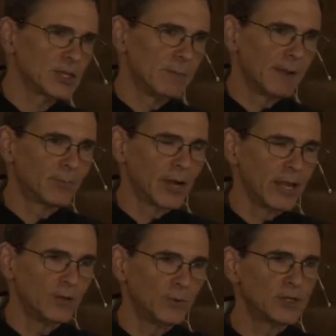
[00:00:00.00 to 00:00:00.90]
in my
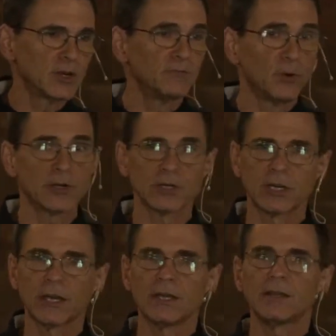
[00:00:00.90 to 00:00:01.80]
brain, which
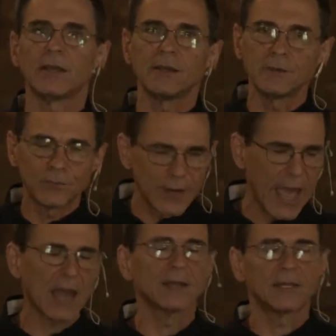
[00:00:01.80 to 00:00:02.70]
unfortunately, the
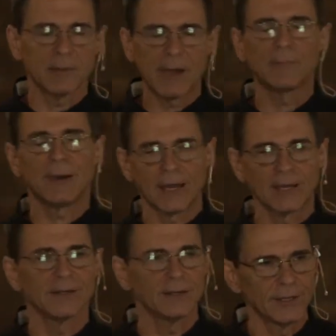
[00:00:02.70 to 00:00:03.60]
reality about
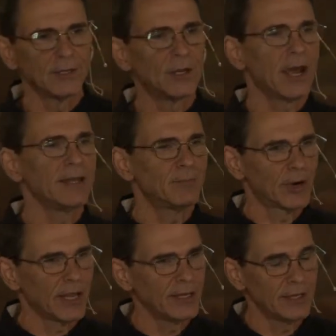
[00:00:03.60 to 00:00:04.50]
my little tiny
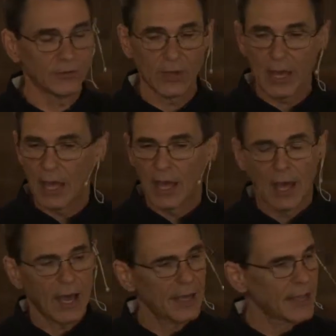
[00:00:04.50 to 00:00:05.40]
brain is
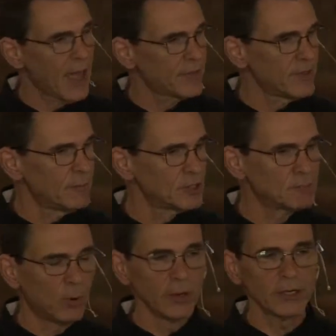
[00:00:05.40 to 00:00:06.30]
I gather the most
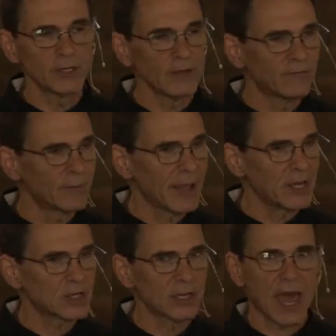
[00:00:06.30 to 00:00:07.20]
pointless
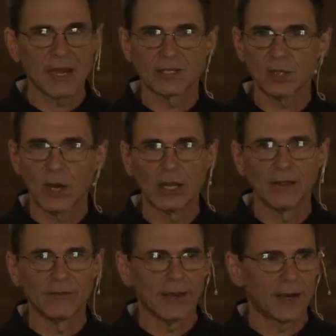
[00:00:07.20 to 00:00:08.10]
information and it's all
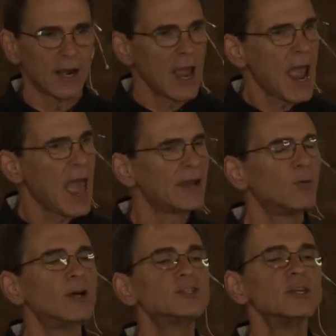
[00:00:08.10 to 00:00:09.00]
in there. Hannah
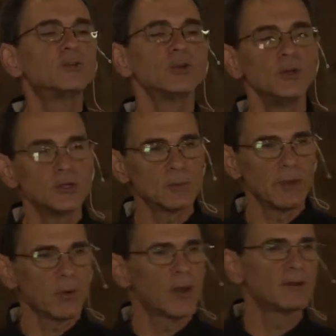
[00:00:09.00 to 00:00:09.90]
once introduced
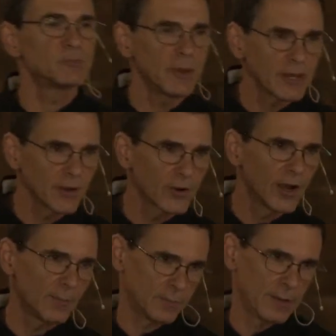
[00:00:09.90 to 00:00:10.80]
me when I was picking her up